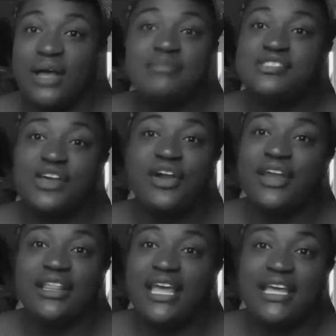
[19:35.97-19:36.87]
I'm
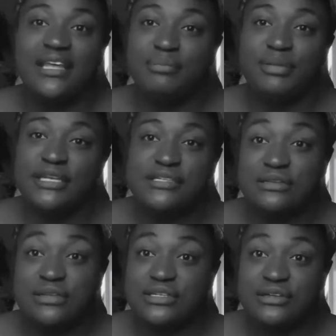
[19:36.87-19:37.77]
sorry, like, please don't do
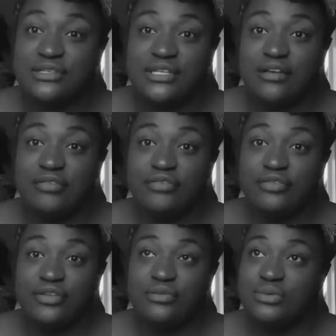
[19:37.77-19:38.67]
that to yourself.
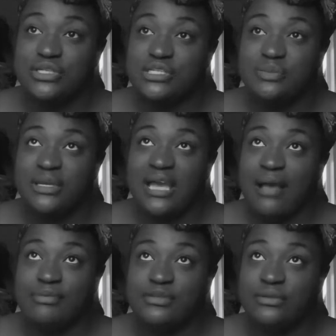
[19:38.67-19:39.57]
You will just be
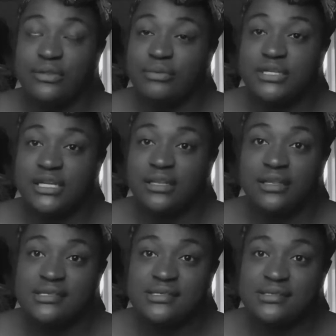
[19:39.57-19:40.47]
absolutely
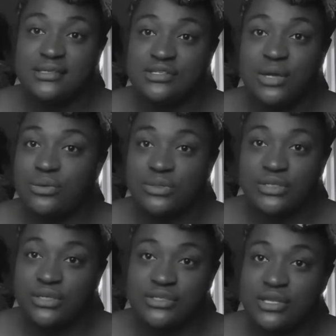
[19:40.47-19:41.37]
ridiculous. Don't do it to
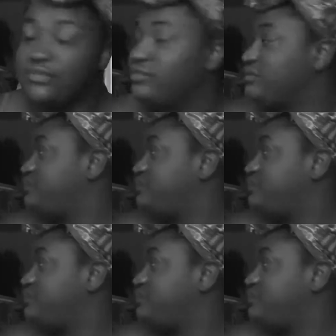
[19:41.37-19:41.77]
yourself.